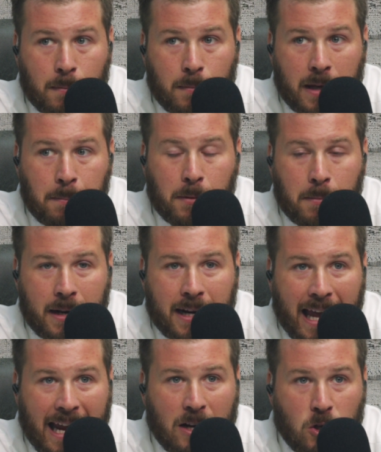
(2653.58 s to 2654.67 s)
implemented
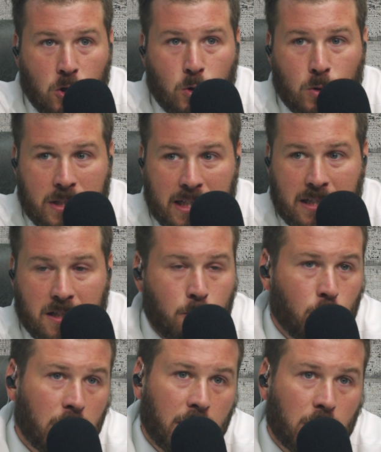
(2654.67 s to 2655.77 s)
a new system.
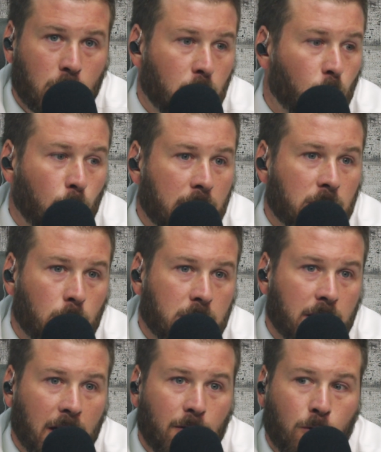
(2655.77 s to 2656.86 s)
We'll include the resource
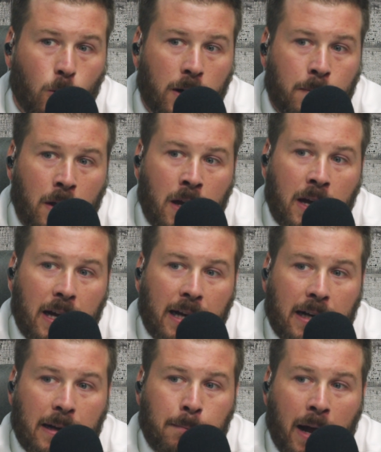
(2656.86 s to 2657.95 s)
link for it.
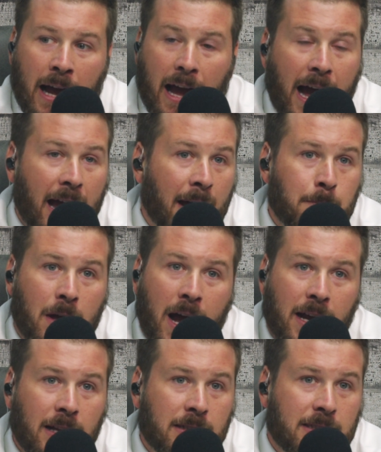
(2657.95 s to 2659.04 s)
I'm
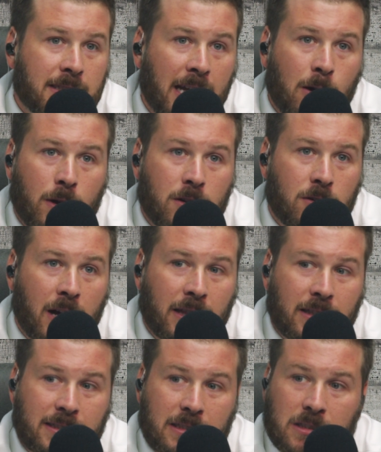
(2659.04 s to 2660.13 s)
not going to say whether or not
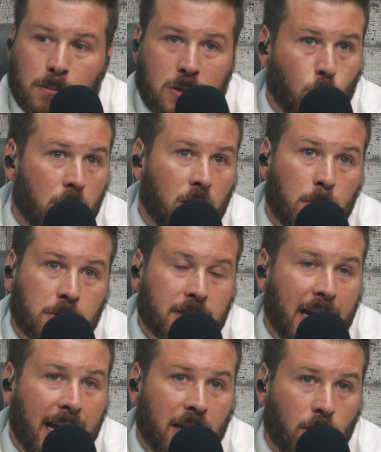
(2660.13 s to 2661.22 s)
the system is 100%
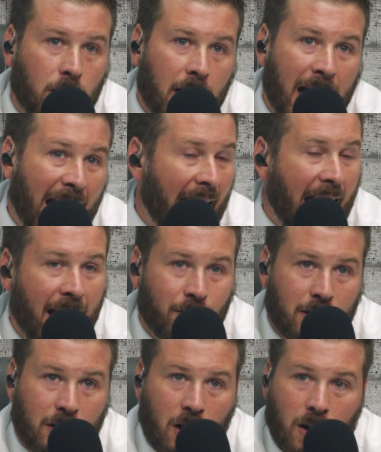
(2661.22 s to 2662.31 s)
accurate or not. I
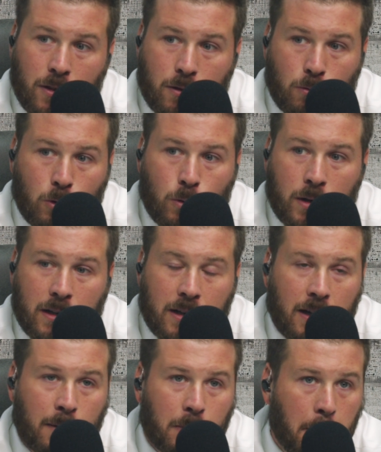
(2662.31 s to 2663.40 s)
haven't gone through it
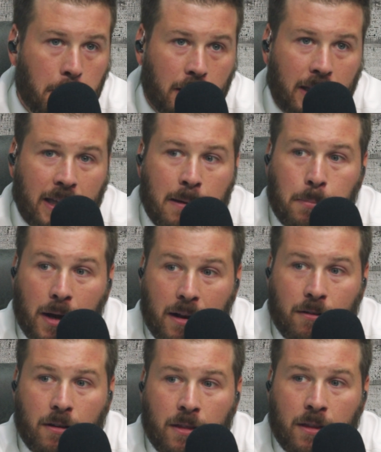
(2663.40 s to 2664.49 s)
completely,
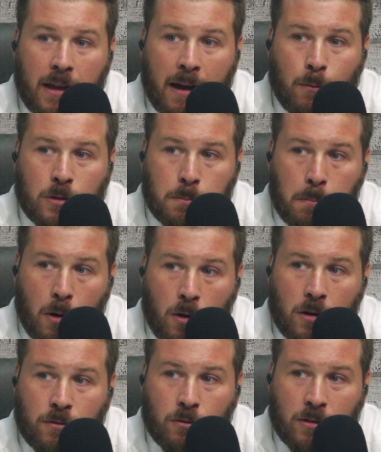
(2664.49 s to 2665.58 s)
but that was part
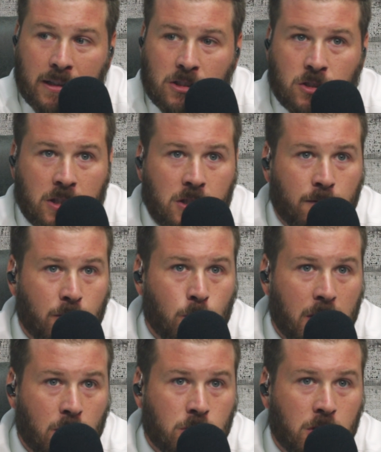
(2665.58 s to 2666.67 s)
of legislation a few
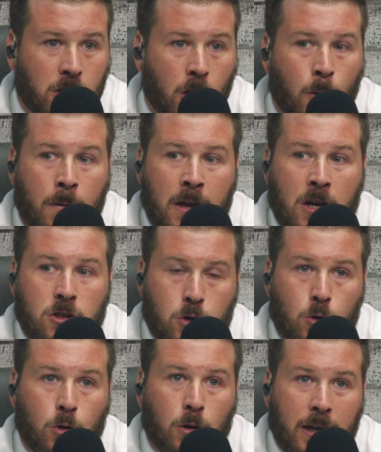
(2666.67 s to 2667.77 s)
years ago
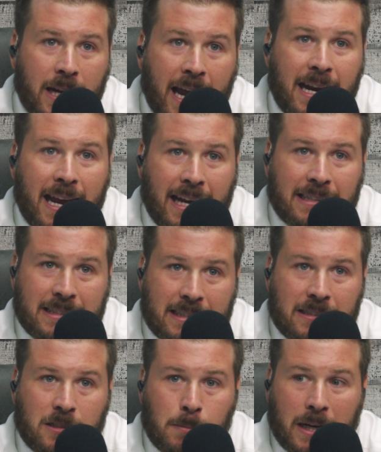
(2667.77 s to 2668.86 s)
to create a
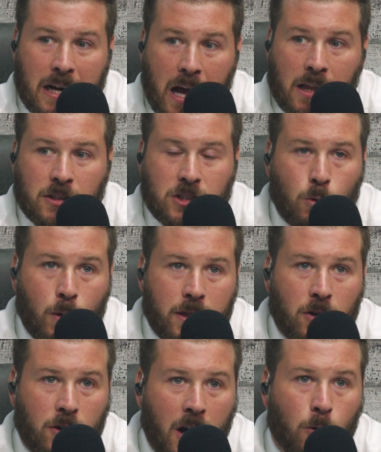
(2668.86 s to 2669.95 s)
system acknowledging
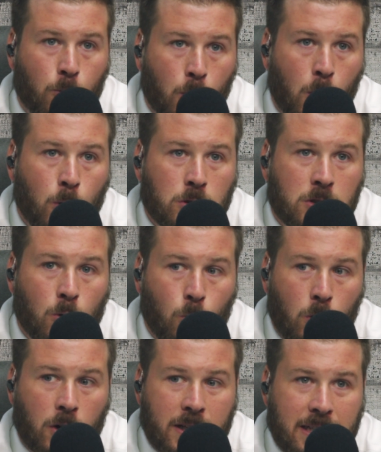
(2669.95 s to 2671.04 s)
whether or not roads
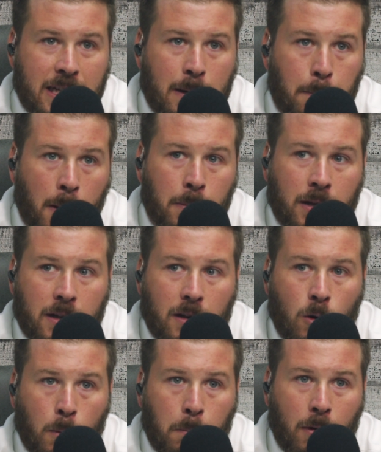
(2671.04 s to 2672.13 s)
were indeed public
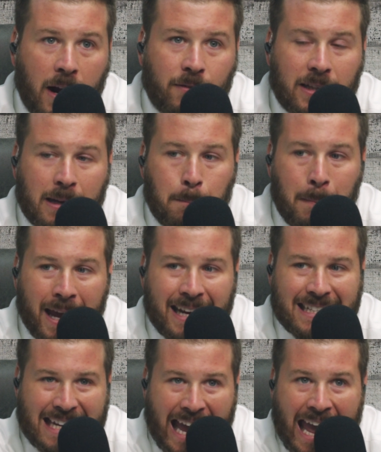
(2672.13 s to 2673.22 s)
or privately
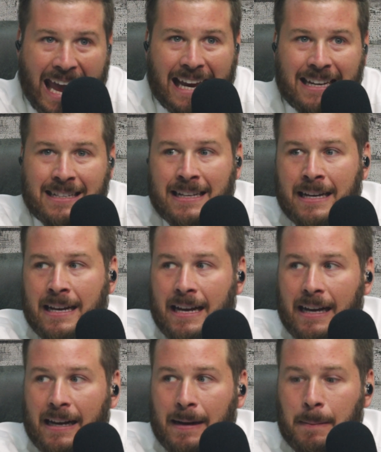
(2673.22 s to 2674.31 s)
maintained.
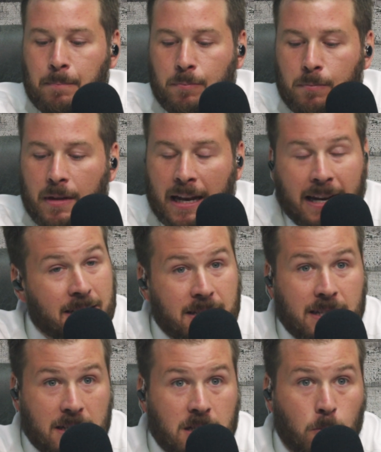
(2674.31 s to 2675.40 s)
And it's a
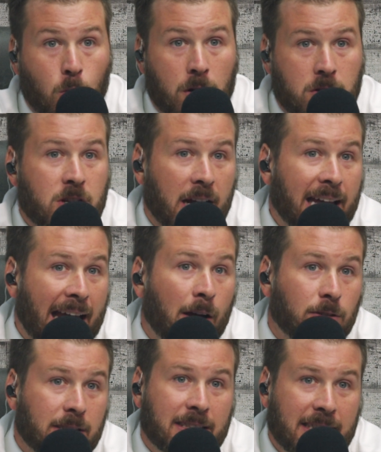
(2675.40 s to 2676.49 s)
system worth checking
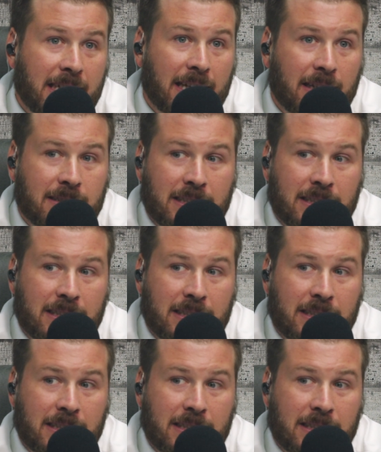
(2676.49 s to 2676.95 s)
out to see,